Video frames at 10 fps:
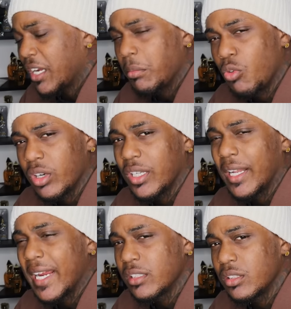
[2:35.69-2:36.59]
more
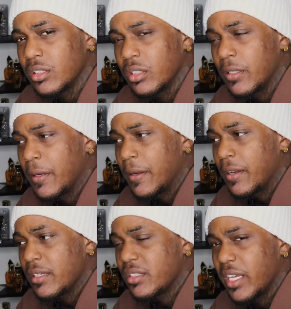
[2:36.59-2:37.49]
classier
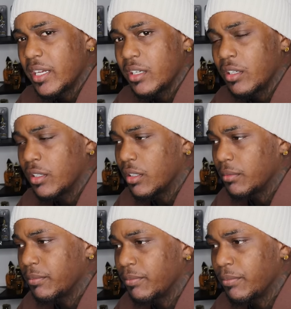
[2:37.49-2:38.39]
take
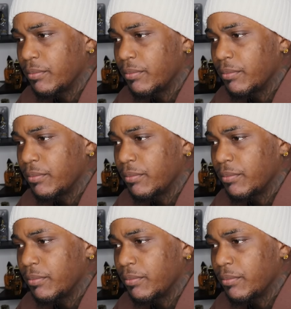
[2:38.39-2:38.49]
of